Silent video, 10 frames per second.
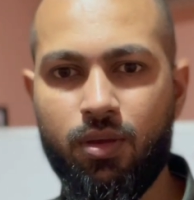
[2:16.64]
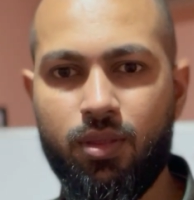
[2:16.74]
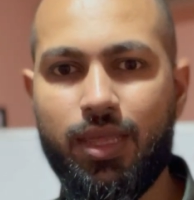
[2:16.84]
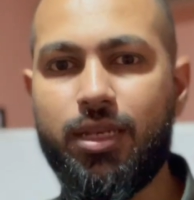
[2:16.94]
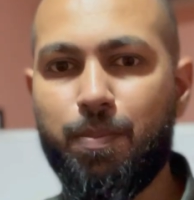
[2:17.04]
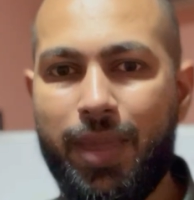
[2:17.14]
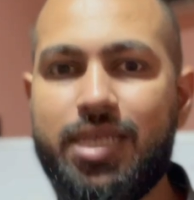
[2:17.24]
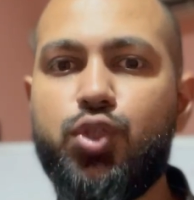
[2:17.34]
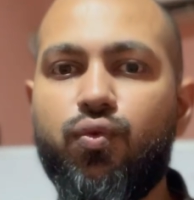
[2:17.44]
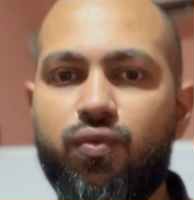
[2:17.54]
that
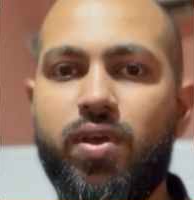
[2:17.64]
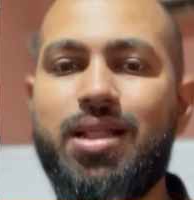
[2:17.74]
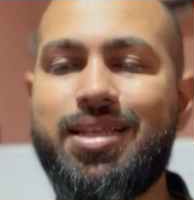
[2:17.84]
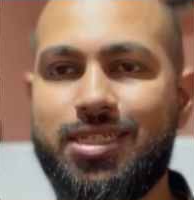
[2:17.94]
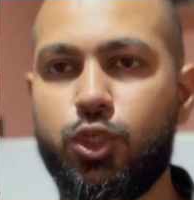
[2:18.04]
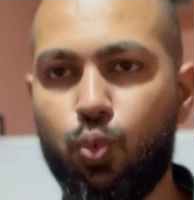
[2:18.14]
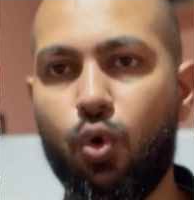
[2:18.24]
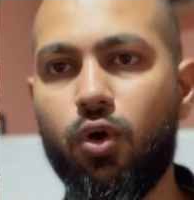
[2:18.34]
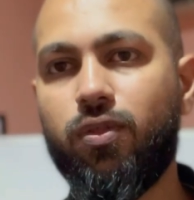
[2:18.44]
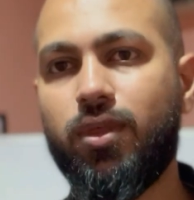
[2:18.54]
makes you feel this is
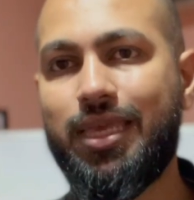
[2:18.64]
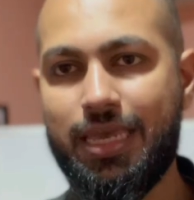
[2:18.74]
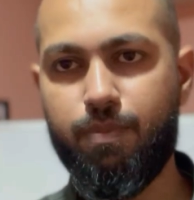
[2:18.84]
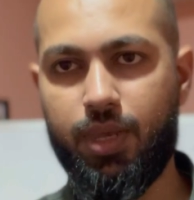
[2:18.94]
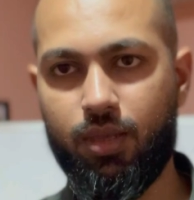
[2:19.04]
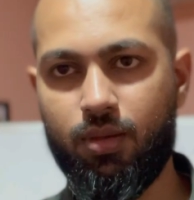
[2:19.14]
worth keeping?